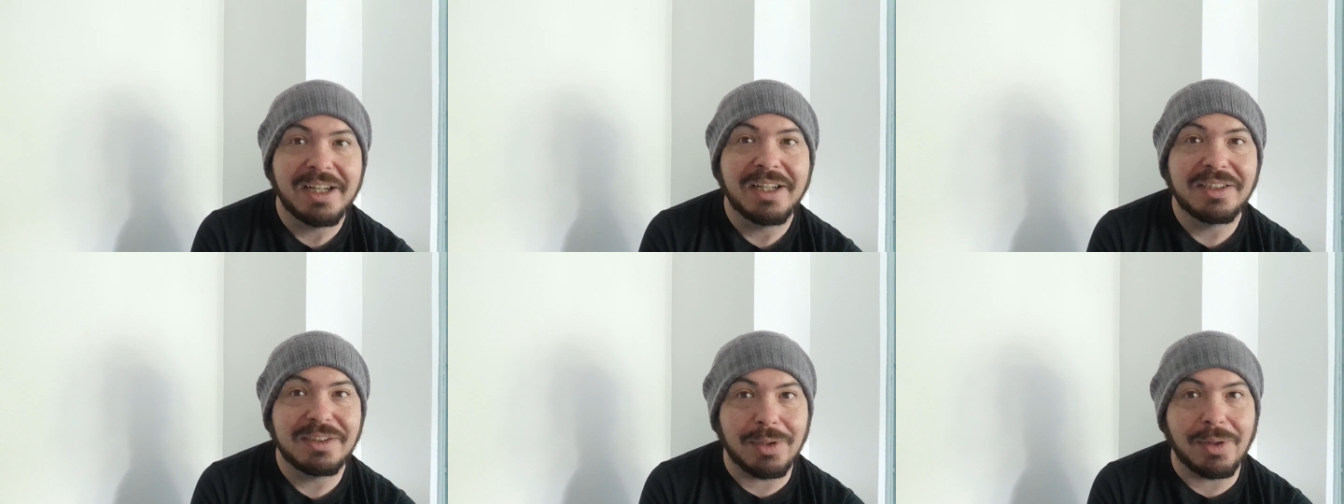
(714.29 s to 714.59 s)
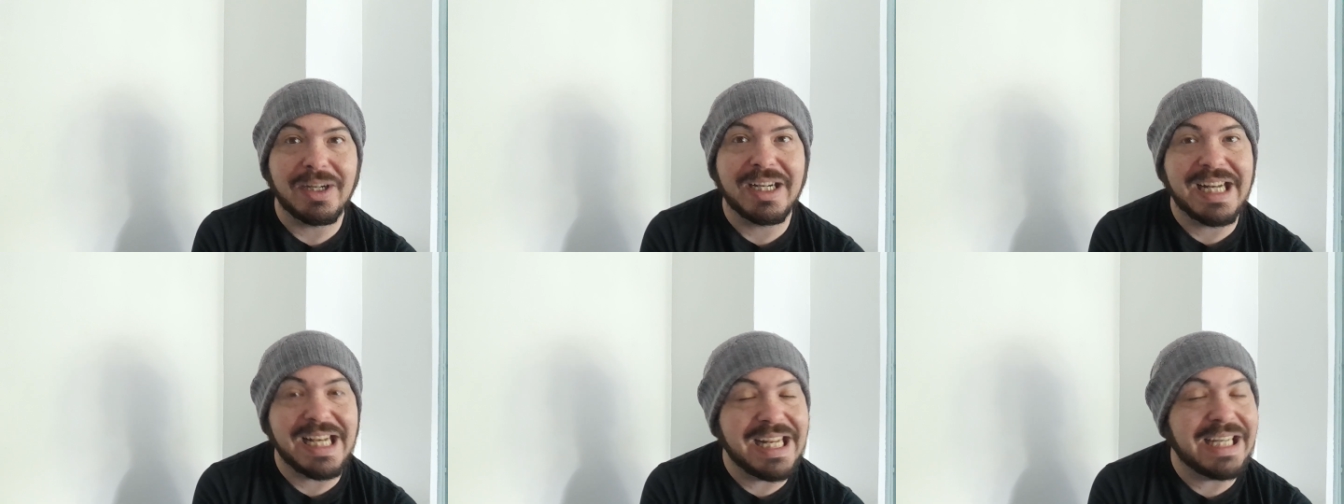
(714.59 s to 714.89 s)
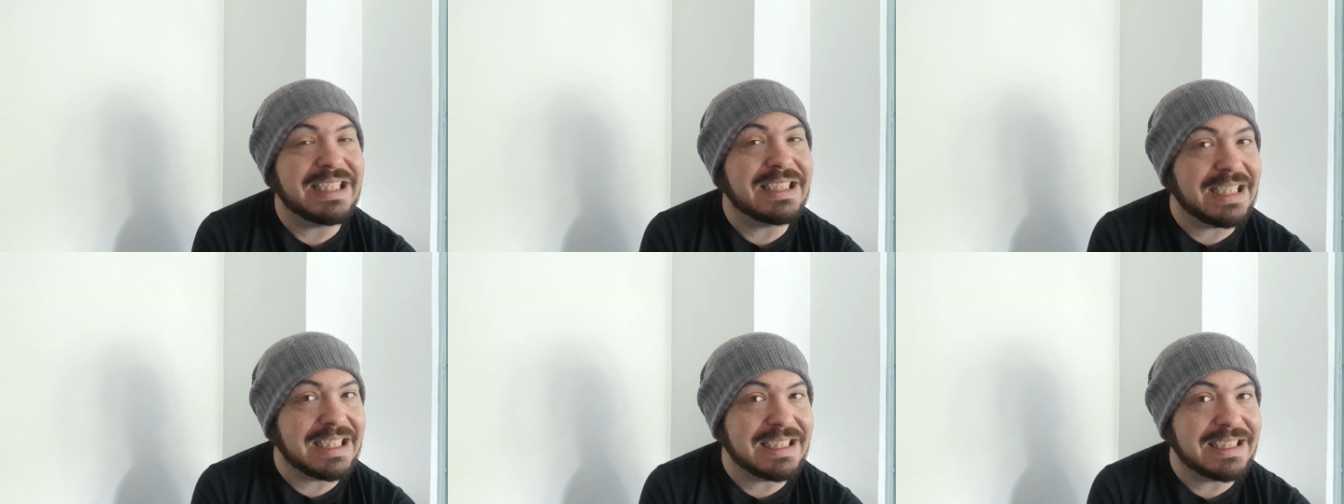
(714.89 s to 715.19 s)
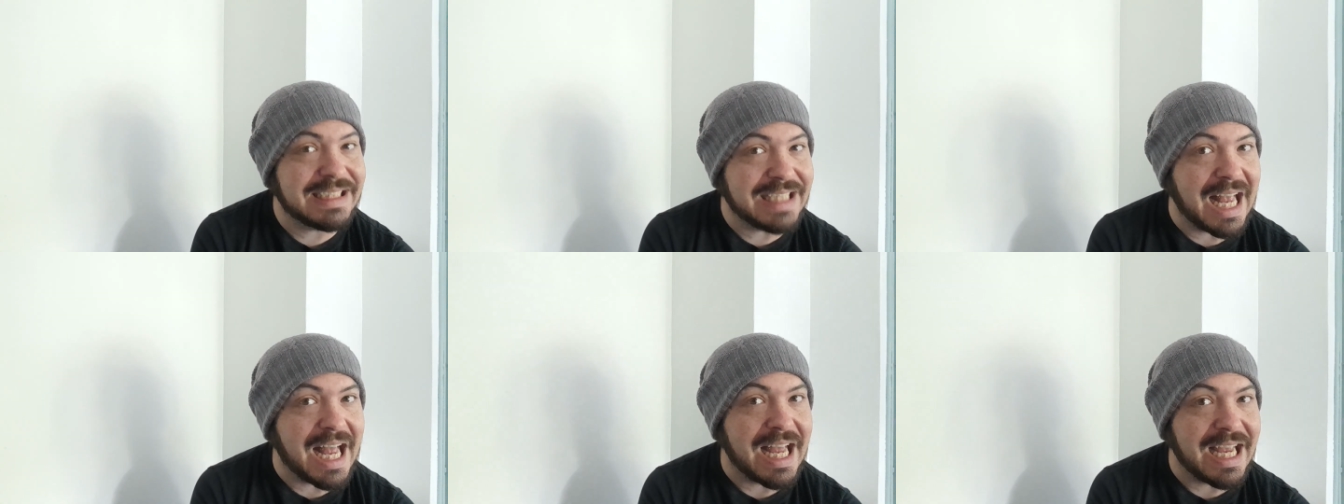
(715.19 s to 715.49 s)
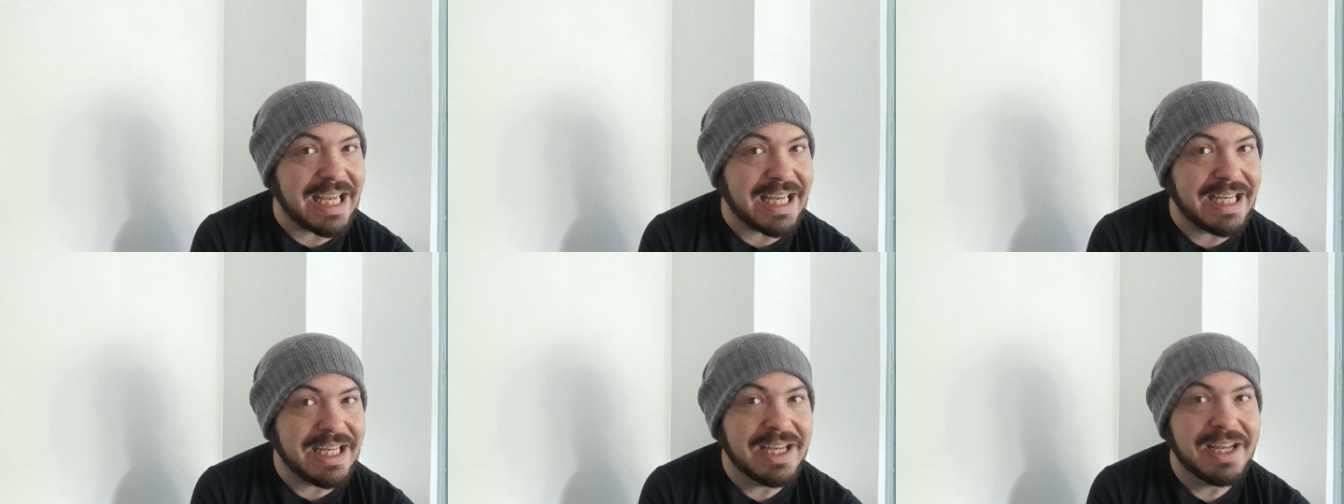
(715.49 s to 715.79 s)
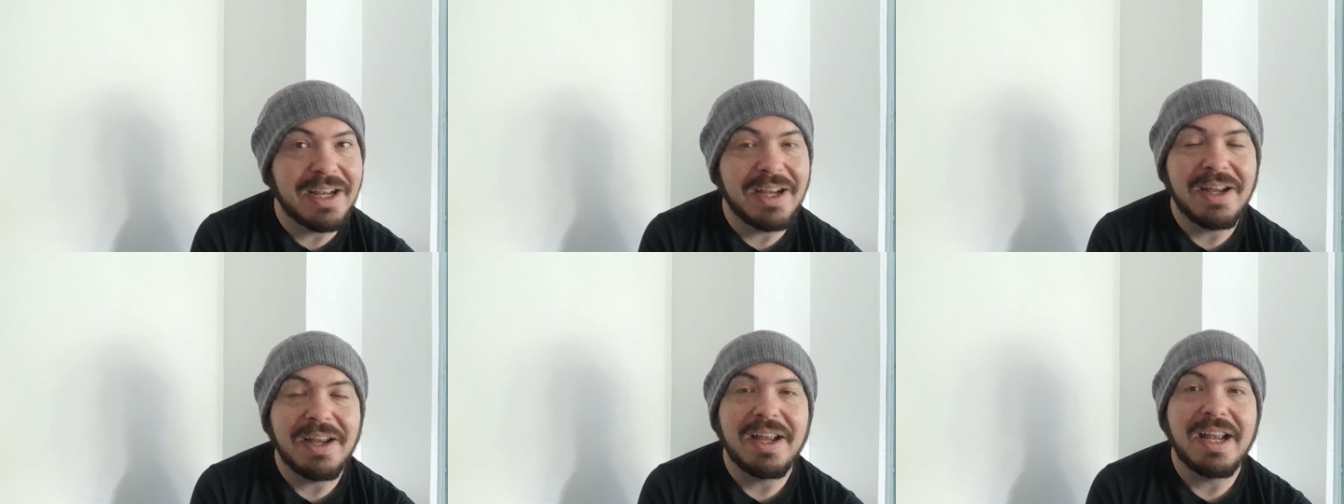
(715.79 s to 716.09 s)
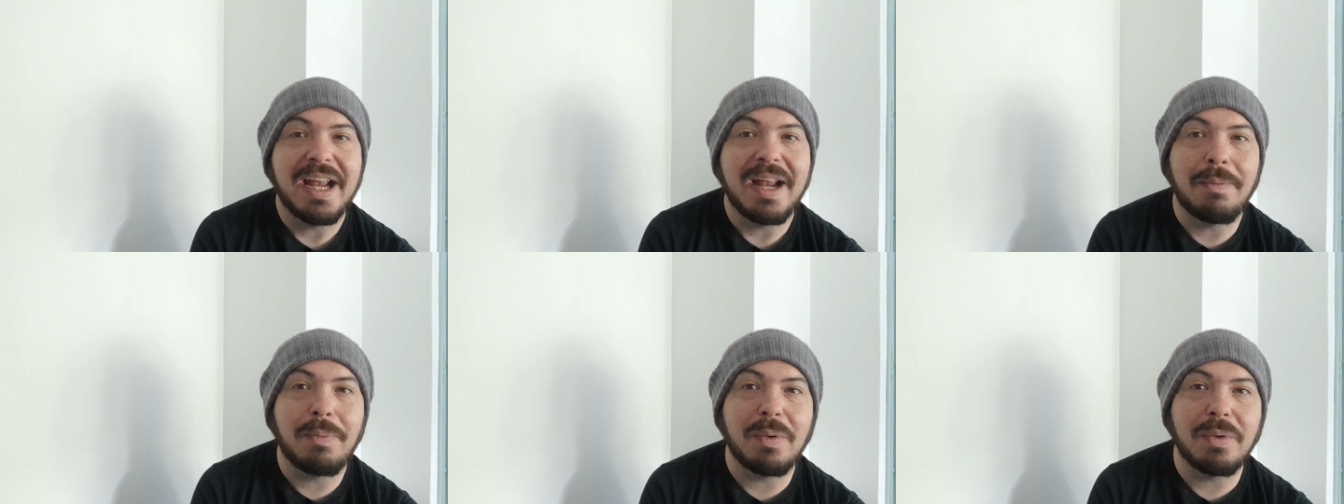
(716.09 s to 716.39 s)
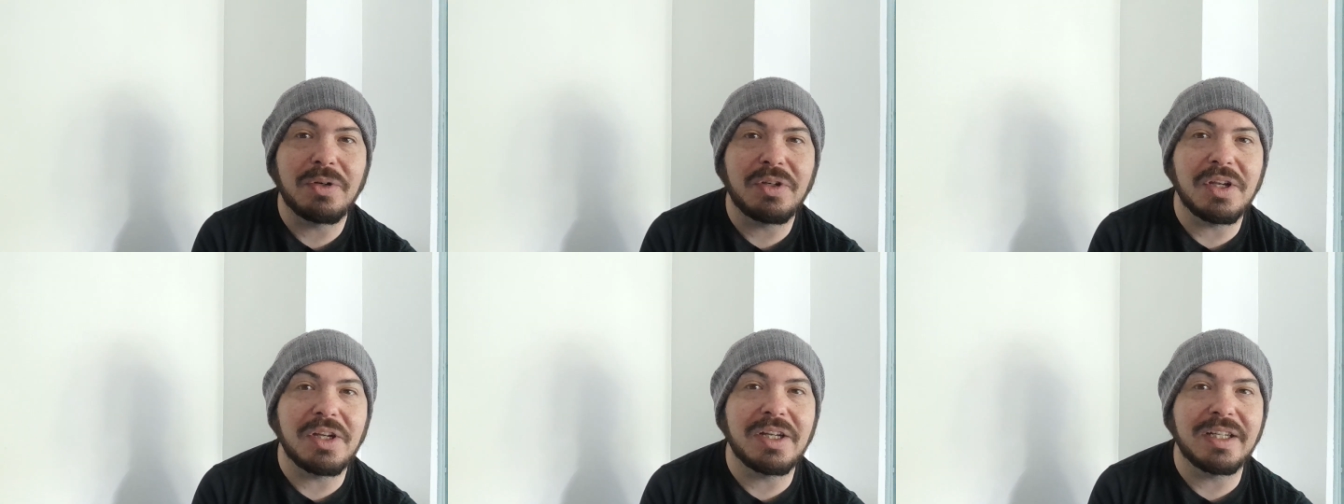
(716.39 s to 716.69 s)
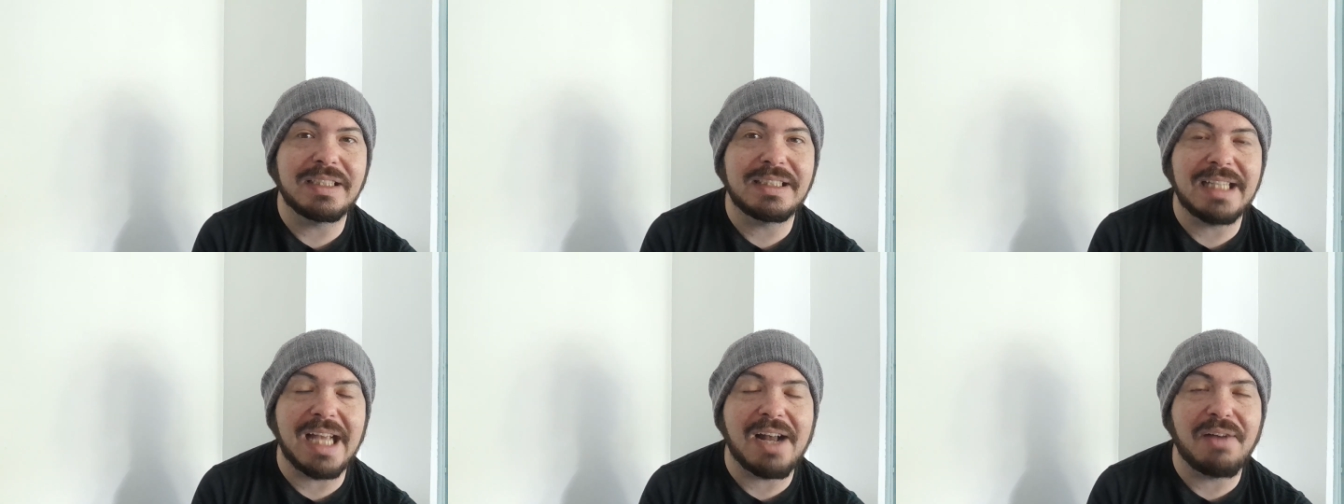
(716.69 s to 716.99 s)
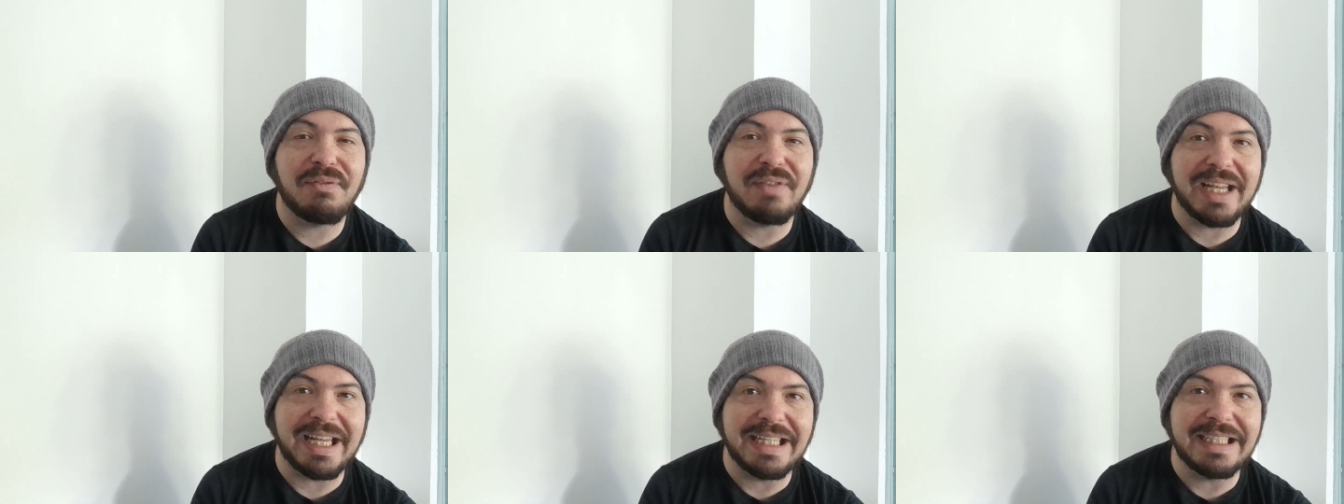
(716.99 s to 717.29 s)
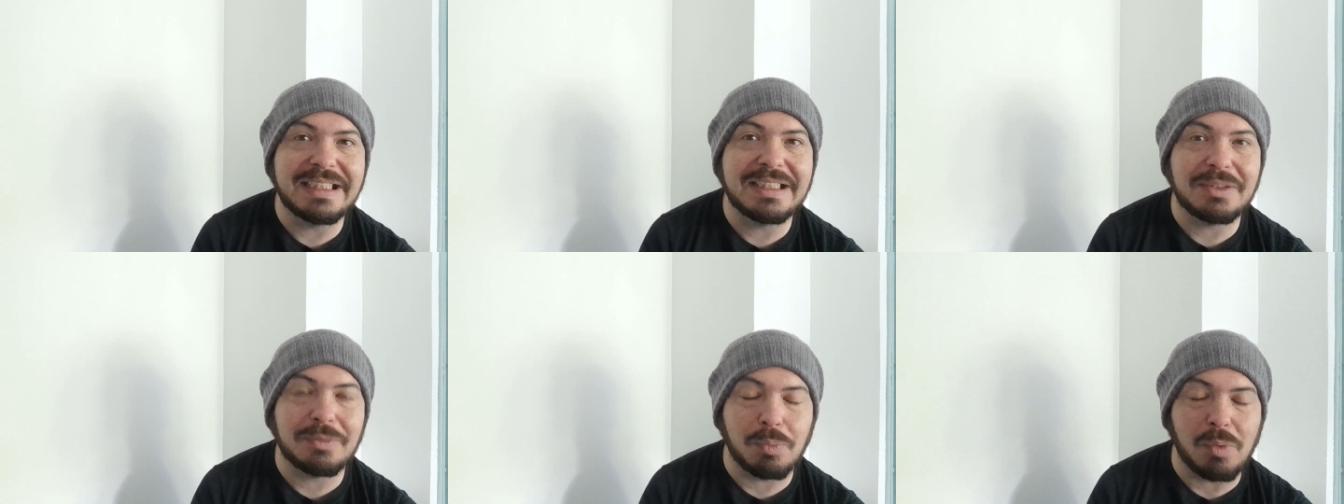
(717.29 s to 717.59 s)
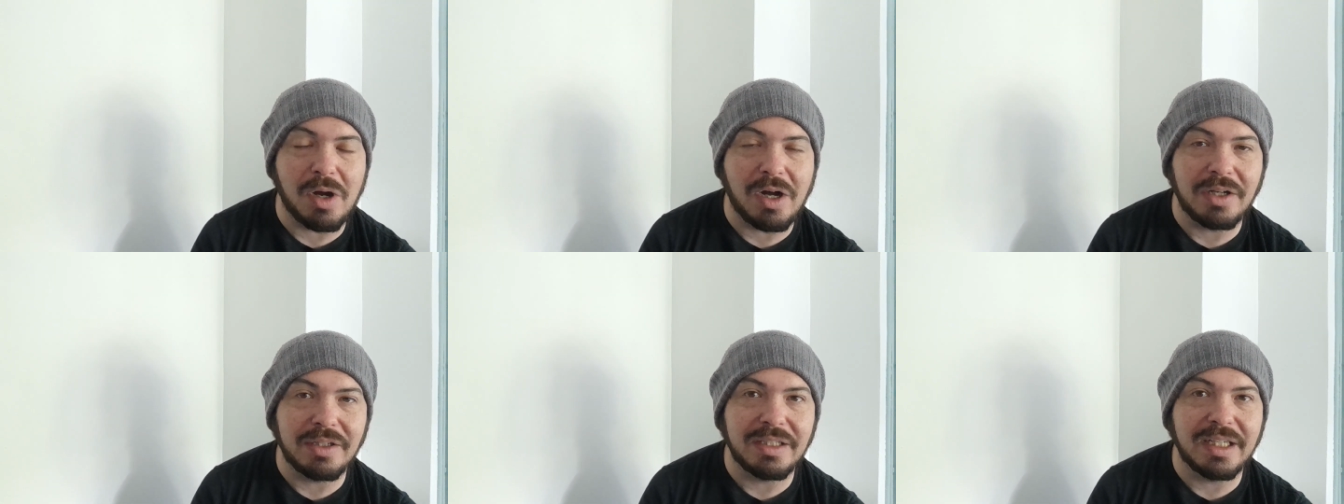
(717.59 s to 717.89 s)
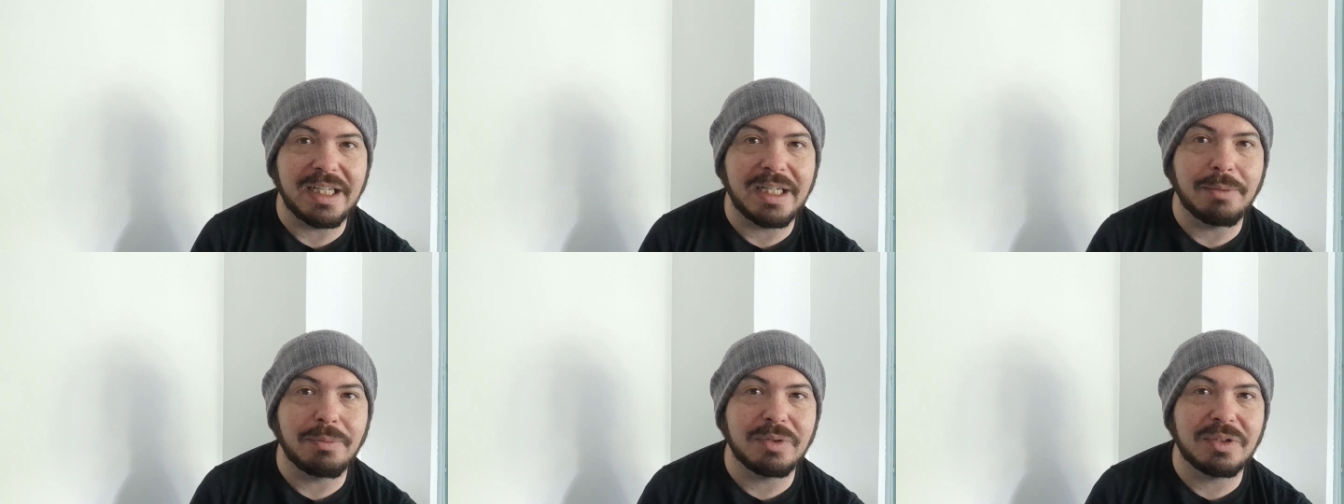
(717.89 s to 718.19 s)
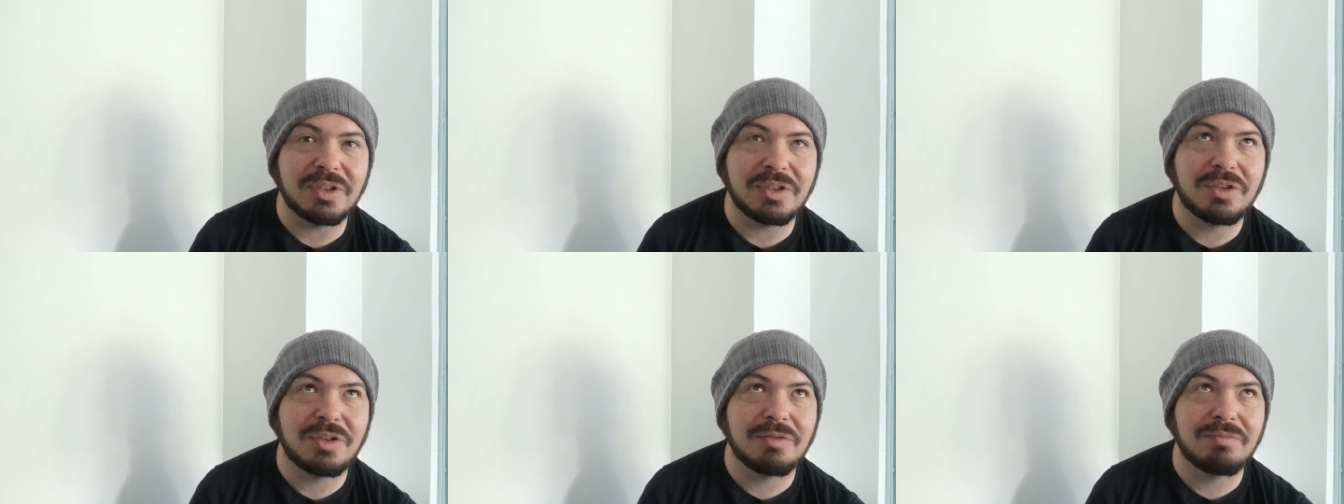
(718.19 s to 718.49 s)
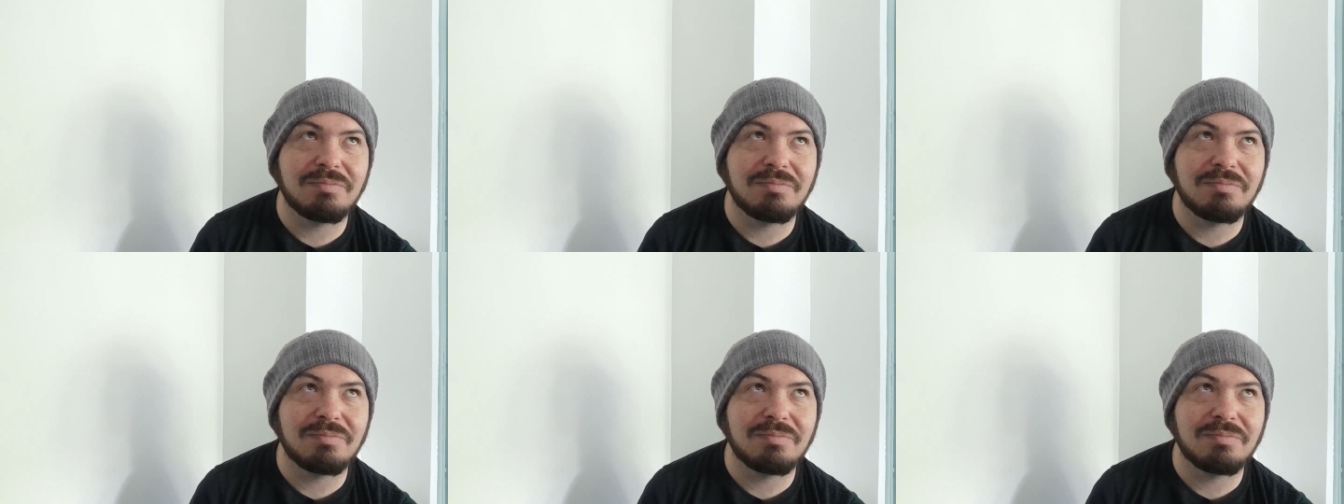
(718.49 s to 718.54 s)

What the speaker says: So I can easily say, if we were doing a southeast one and it was